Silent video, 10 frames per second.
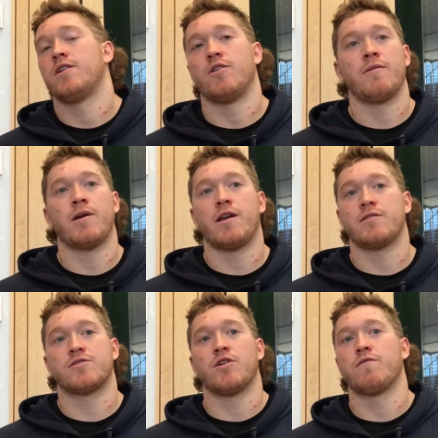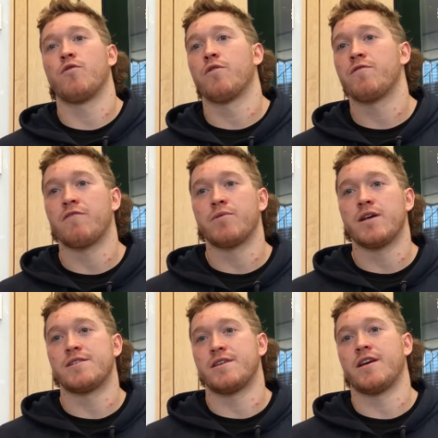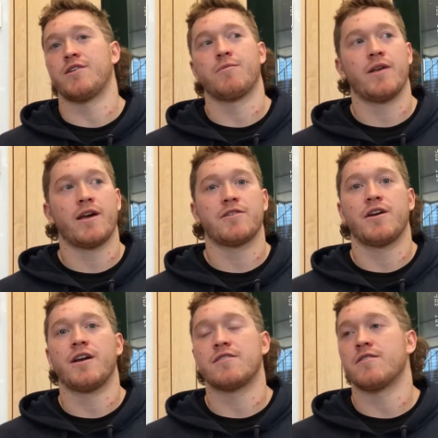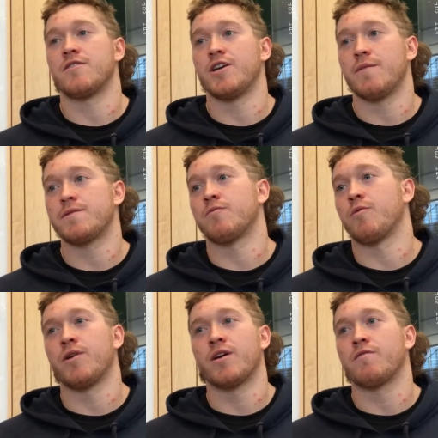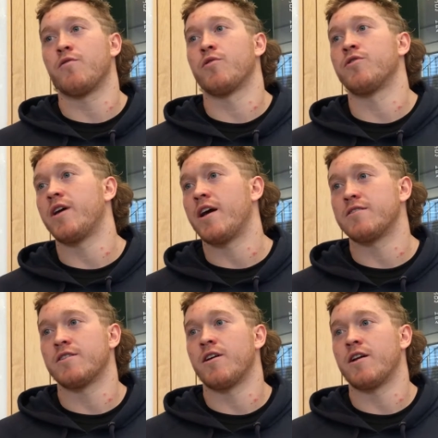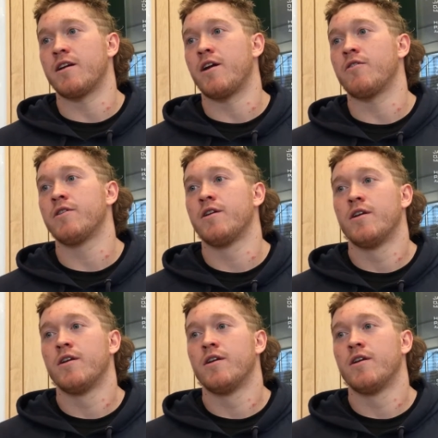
You know, they might have strung 4 or 5 plays together, but they got their hands on their hips, and we're bringing 4 new guys in right now.